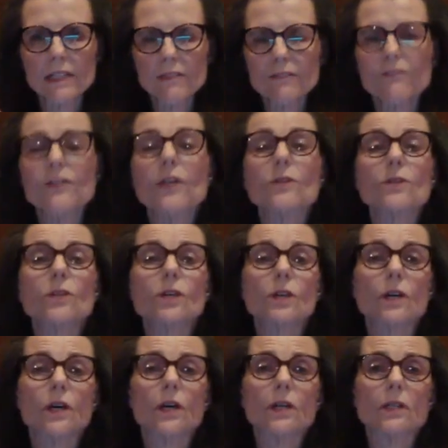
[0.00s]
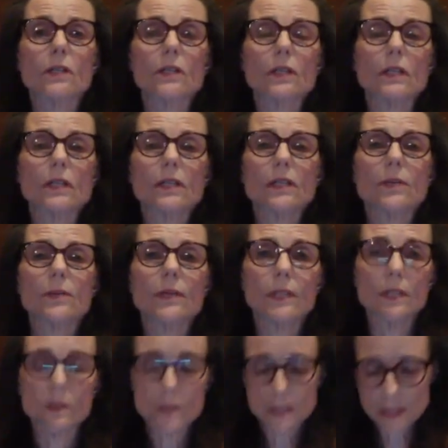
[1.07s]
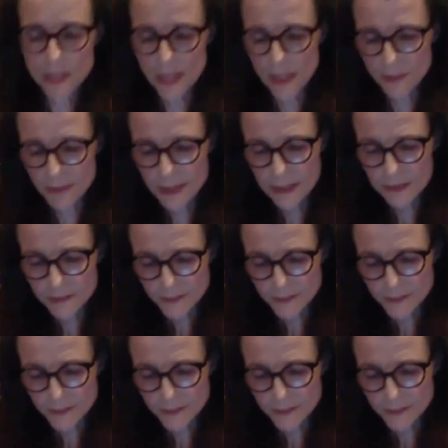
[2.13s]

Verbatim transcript: of phone call that we know is coming,